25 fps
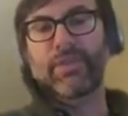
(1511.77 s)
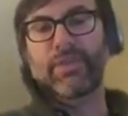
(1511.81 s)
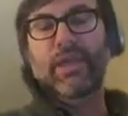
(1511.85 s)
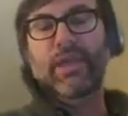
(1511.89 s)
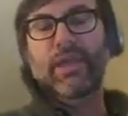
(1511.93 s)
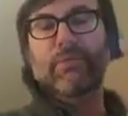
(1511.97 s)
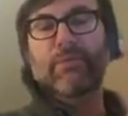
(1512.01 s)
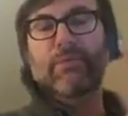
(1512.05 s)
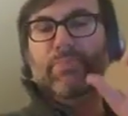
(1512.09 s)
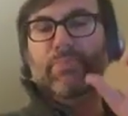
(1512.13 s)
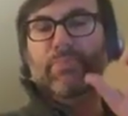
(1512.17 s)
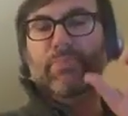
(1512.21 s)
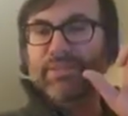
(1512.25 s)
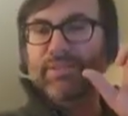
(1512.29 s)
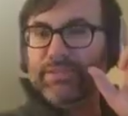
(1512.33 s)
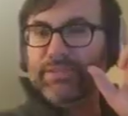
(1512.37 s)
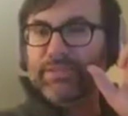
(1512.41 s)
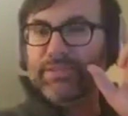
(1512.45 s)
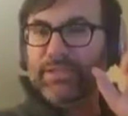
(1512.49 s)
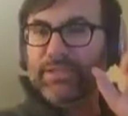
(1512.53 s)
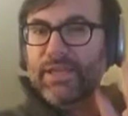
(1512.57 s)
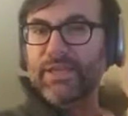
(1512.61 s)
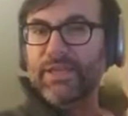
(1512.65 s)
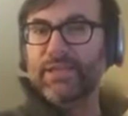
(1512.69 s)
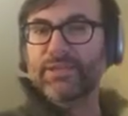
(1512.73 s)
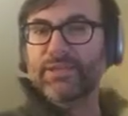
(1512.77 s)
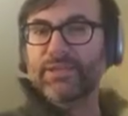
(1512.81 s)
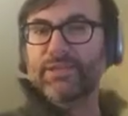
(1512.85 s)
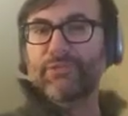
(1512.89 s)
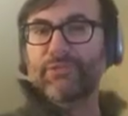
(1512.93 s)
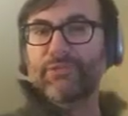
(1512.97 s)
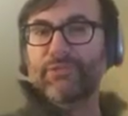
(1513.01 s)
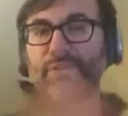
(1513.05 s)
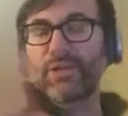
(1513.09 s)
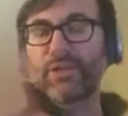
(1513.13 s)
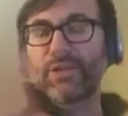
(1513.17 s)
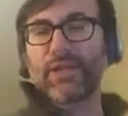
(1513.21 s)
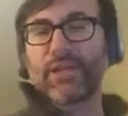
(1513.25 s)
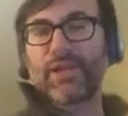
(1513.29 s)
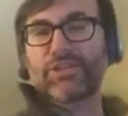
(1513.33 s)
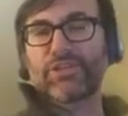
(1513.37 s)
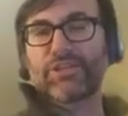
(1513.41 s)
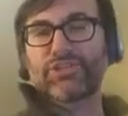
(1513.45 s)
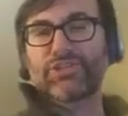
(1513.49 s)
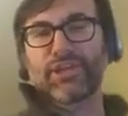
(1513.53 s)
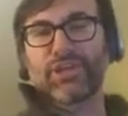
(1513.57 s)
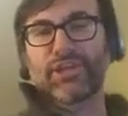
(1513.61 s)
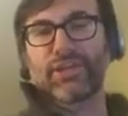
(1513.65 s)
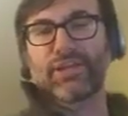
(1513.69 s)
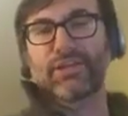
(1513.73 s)
But it's again a different
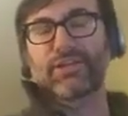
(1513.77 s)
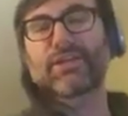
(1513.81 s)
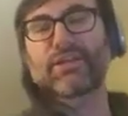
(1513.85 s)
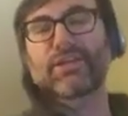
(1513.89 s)
logic,